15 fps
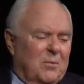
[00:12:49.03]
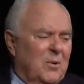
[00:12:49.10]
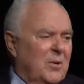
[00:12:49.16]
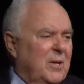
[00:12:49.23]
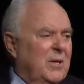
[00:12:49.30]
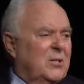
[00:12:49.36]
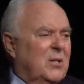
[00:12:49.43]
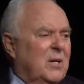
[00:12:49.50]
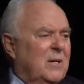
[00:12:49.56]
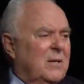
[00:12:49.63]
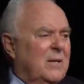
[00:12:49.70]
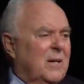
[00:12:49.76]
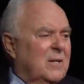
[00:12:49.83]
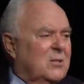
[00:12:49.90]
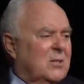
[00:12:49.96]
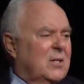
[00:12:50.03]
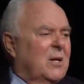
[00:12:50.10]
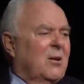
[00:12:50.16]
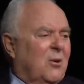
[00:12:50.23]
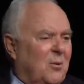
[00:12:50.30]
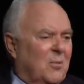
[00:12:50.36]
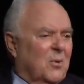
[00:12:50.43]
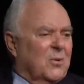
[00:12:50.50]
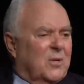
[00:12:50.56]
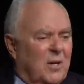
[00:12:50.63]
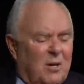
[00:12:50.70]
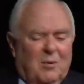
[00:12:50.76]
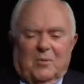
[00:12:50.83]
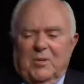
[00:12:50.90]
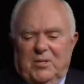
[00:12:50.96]
"Well, he said that's terrible,
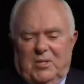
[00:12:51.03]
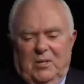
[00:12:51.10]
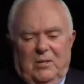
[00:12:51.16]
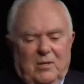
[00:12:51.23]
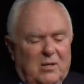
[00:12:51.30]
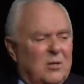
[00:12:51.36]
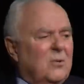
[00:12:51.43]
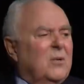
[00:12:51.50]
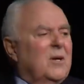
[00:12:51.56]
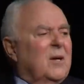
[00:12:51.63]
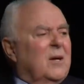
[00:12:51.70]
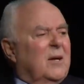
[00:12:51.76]
terrible." He said, "You know."